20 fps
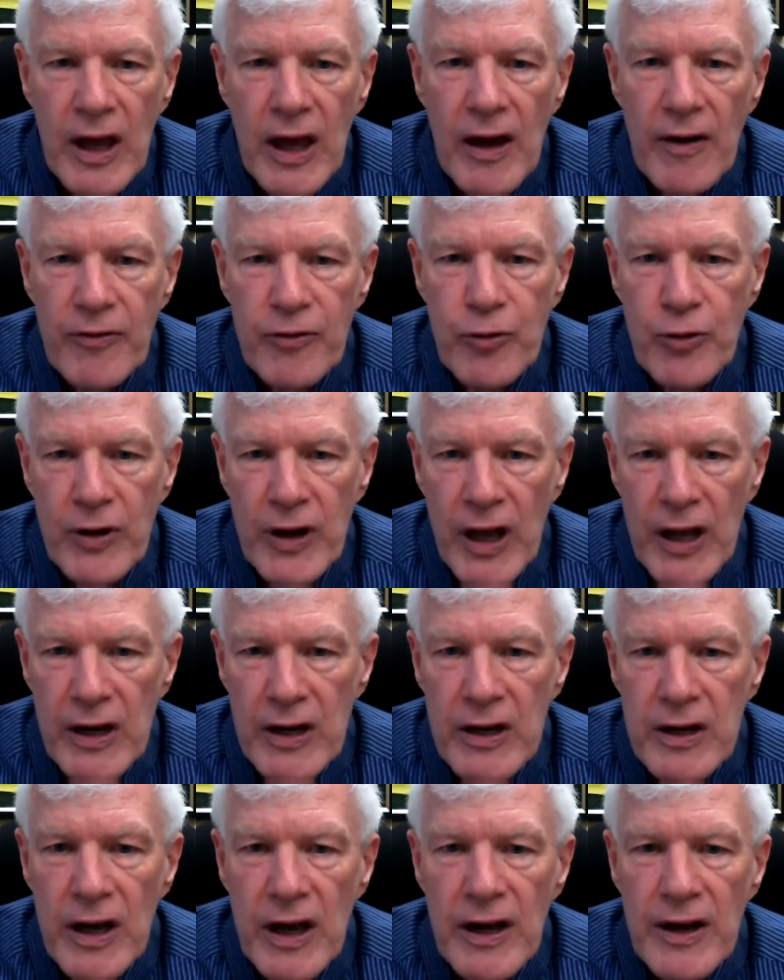have
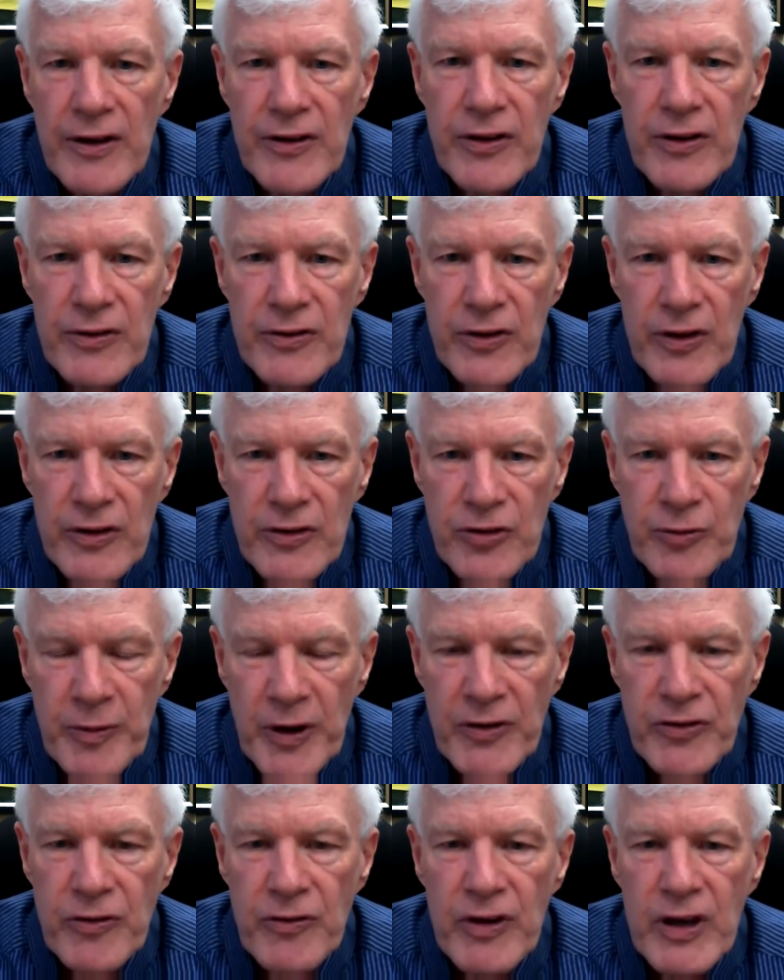created a
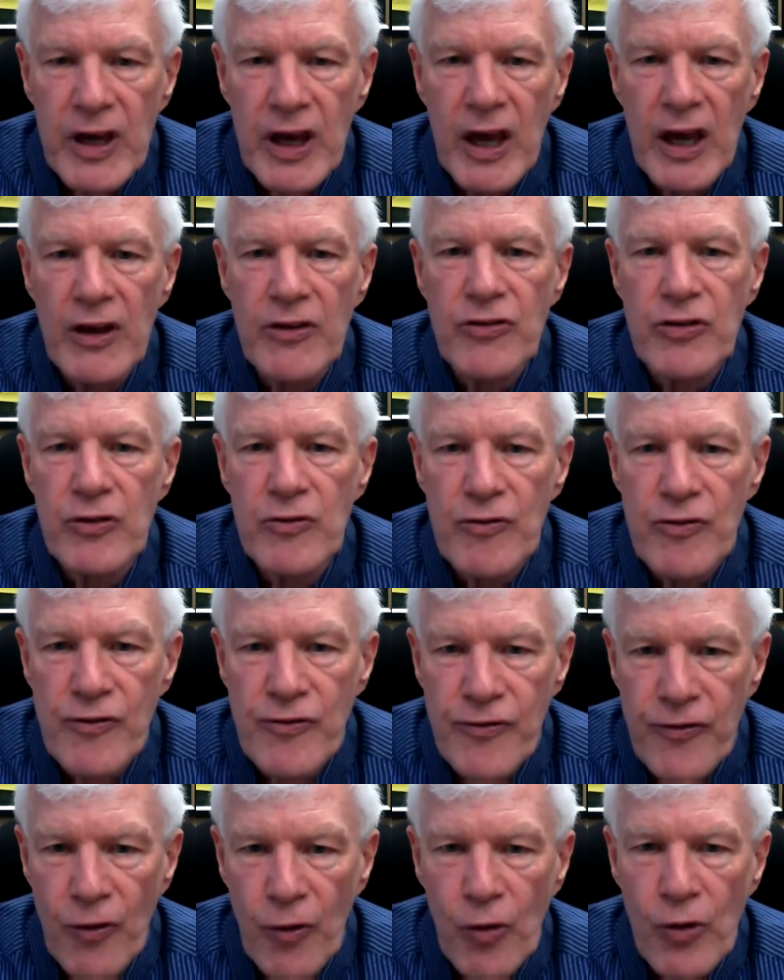specification
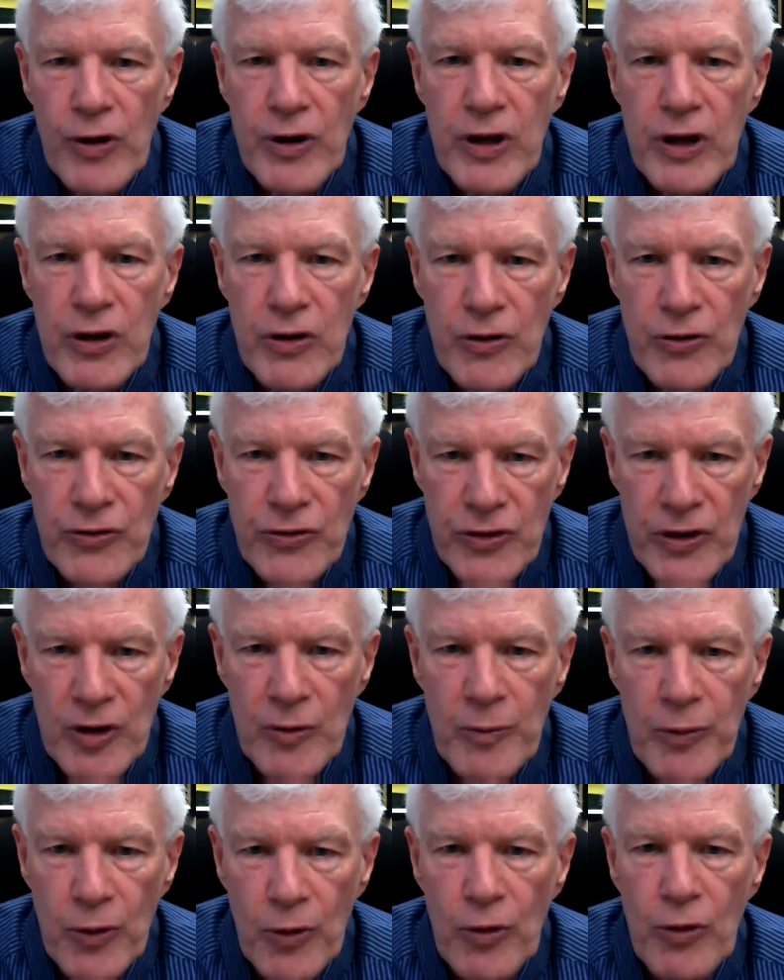for
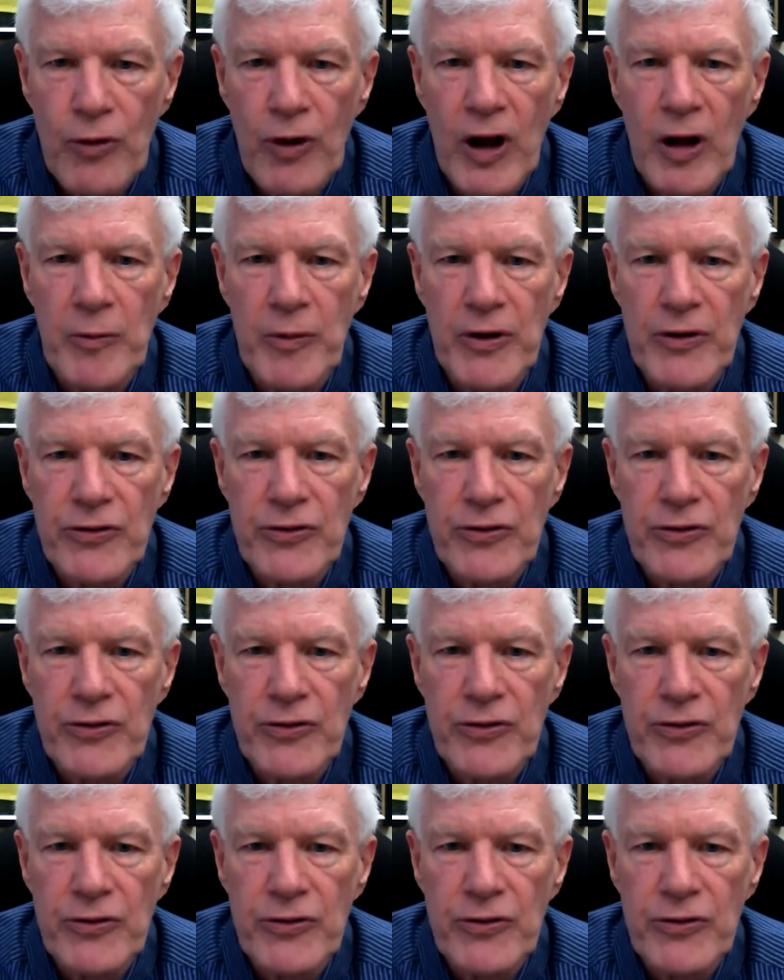QC programming.